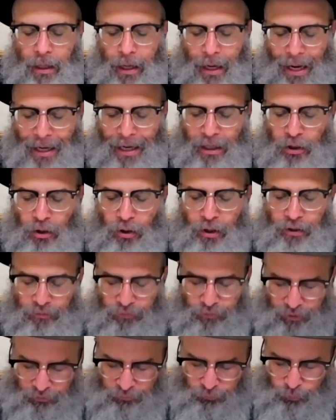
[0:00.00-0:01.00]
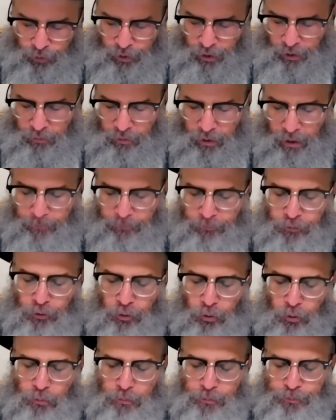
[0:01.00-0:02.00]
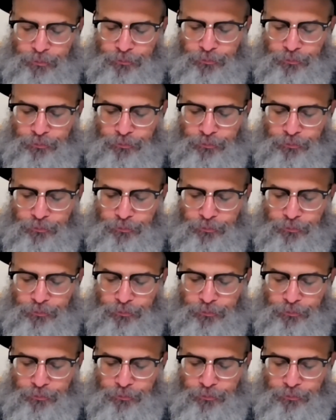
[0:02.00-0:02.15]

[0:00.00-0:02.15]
Achaisius, we are up to